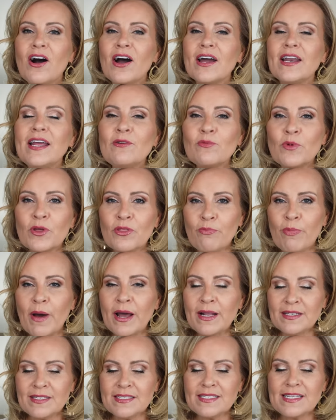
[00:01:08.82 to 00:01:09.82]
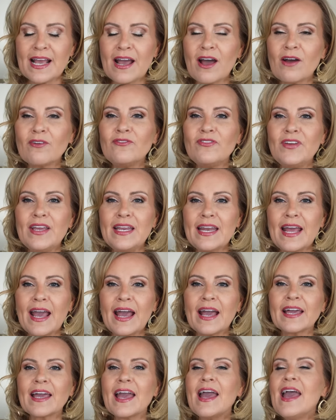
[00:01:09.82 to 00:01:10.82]
on it with button down
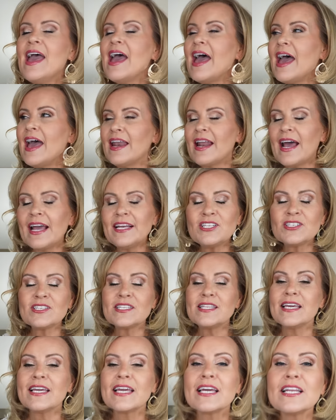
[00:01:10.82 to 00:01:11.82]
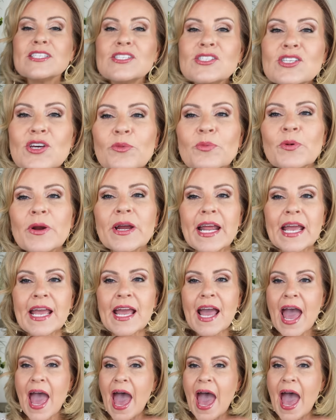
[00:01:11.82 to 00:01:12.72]
v-neck and I just think it is so pretty.